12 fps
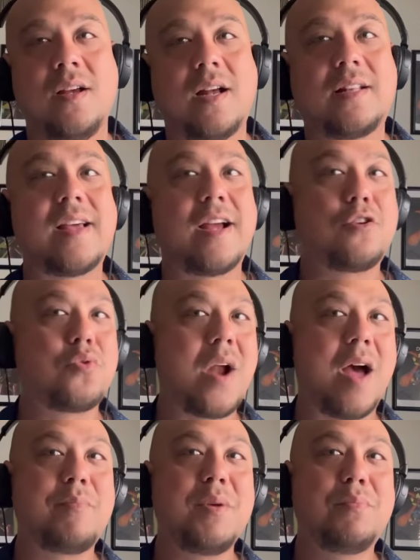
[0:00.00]
at that
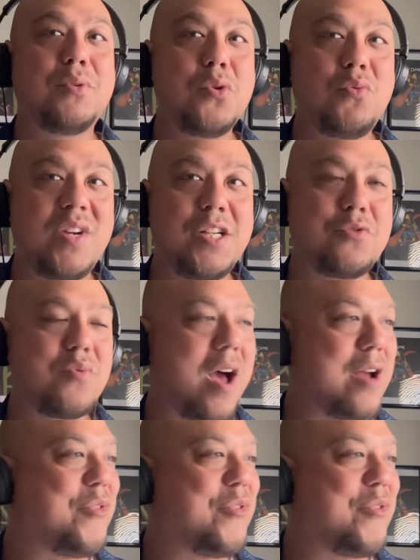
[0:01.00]
crappy Blue Ridge Rock